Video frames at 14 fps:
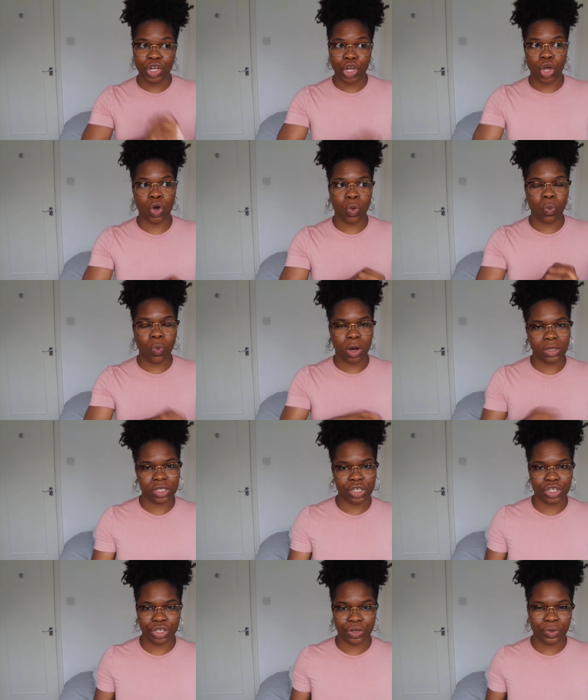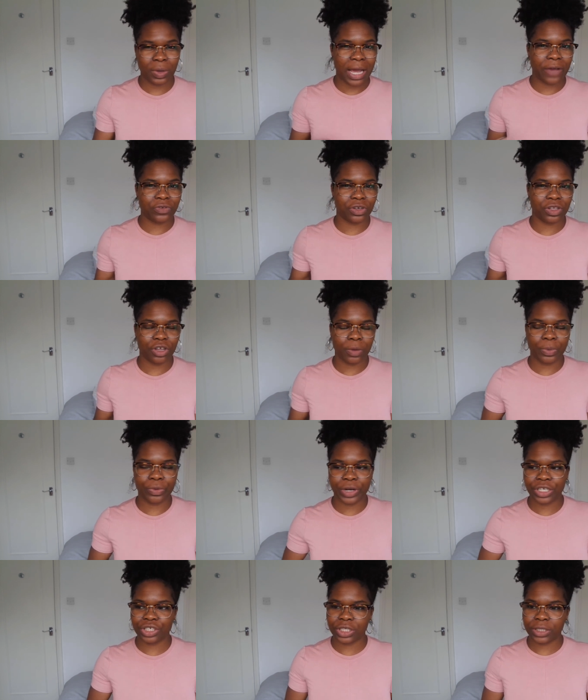know what to do after the
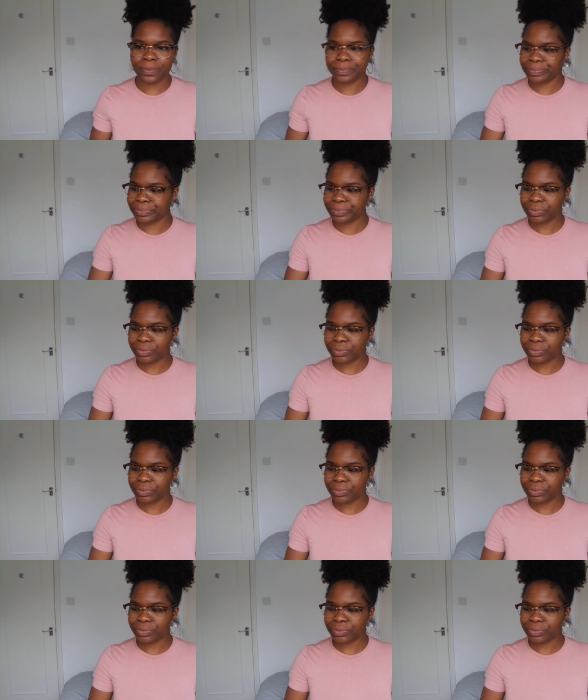operation